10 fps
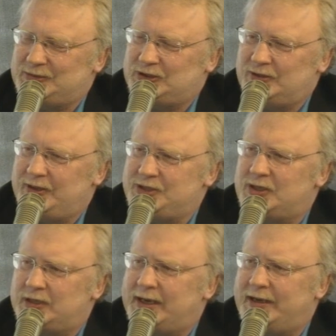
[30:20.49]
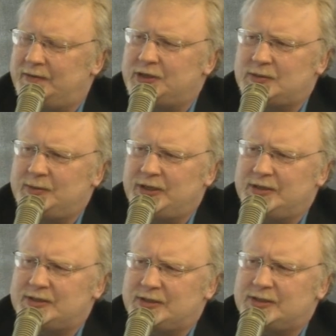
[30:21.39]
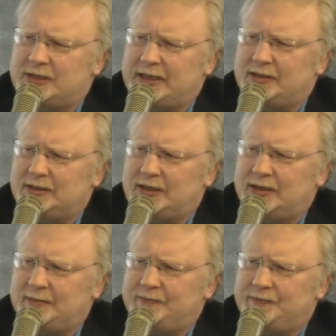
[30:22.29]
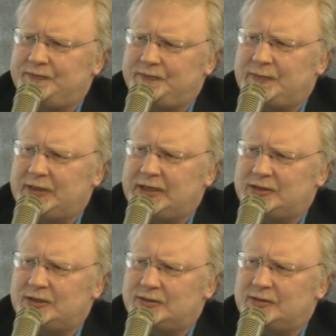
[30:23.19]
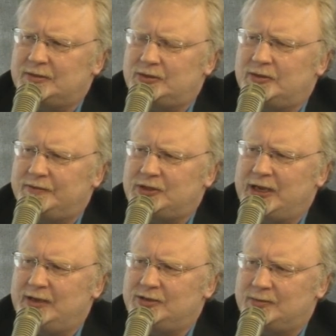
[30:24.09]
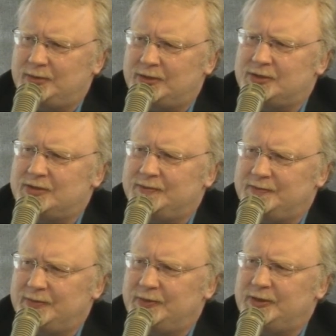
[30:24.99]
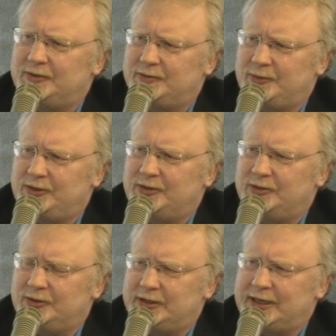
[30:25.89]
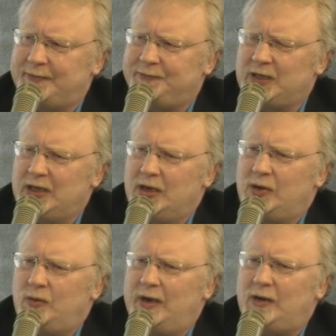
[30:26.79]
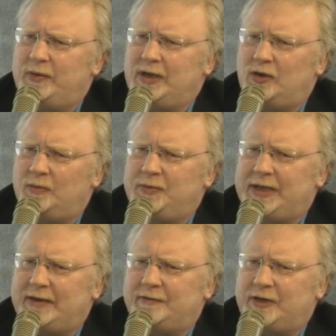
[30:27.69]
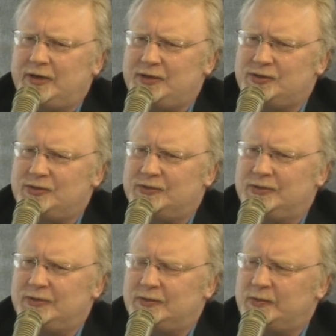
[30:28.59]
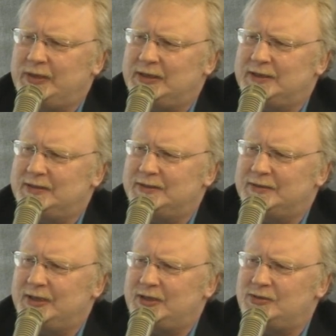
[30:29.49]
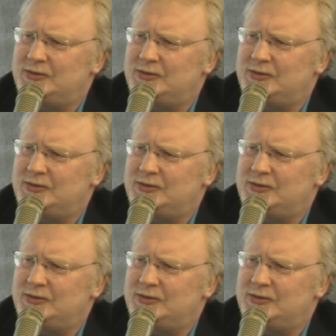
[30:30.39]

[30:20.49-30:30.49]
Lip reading: So these are the kind of experiences that that just sort of change a person when you're doing that. Well, we hope that very soon we can get you